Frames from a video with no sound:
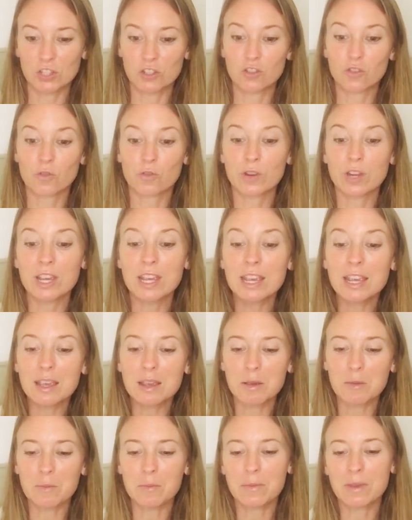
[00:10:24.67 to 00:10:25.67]

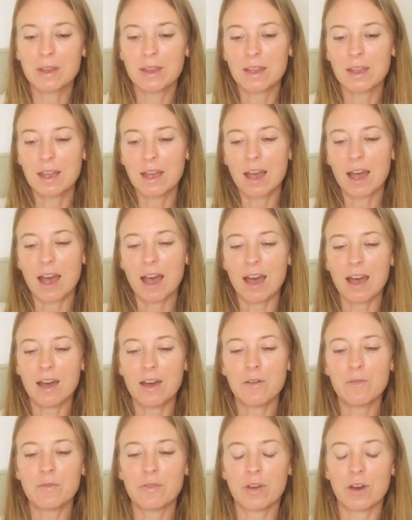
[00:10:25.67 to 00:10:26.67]
dream
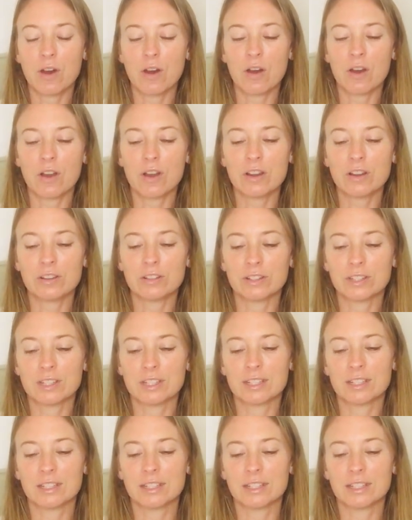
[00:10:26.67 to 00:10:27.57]
of the heart,